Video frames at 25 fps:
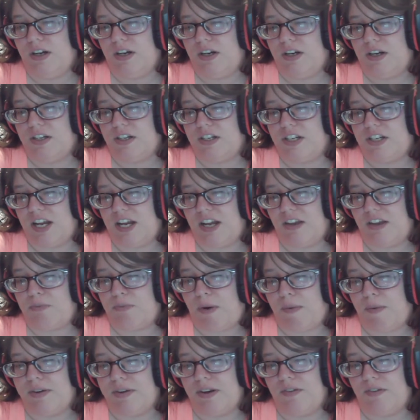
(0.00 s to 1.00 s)
Shanks
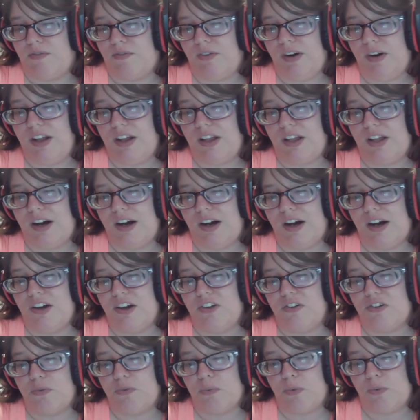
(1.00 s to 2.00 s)
probably didn't
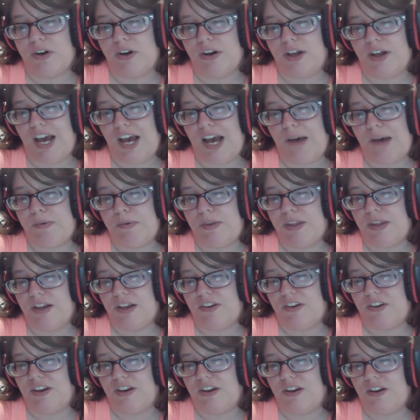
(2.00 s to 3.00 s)
realize what had happened
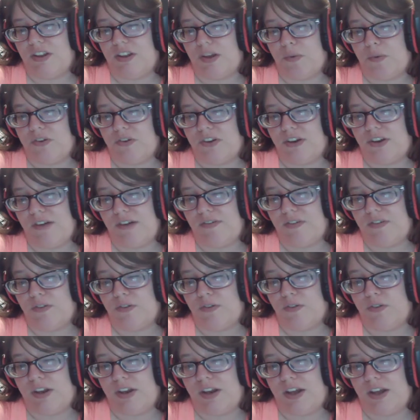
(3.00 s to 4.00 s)
because he didn't know that was devil
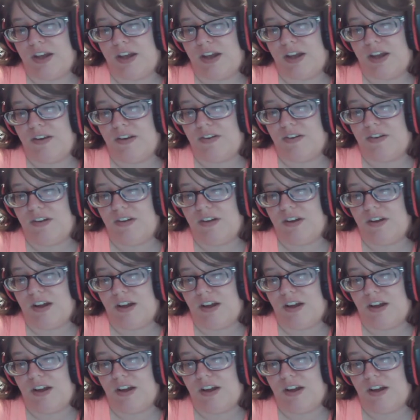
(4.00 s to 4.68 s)
fruit that he ate.